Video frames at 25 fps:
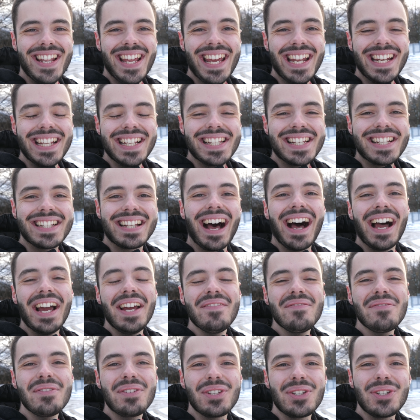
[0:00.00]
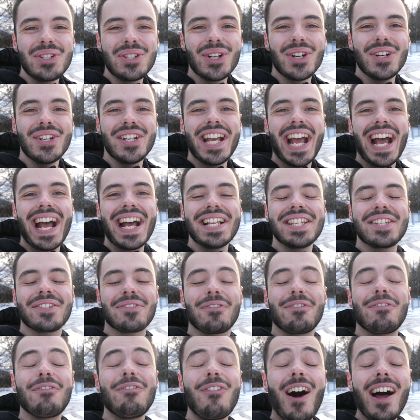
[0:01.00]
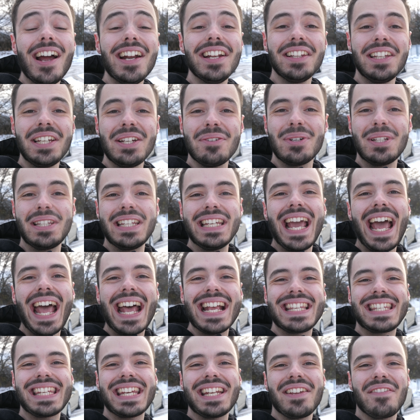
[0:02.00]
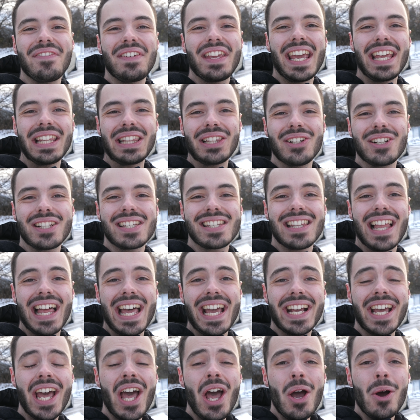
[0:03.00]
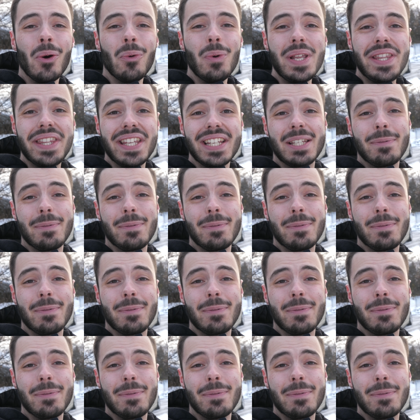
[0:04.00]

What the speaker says: It is time to show you guys finally what the S80 V8 looks like with the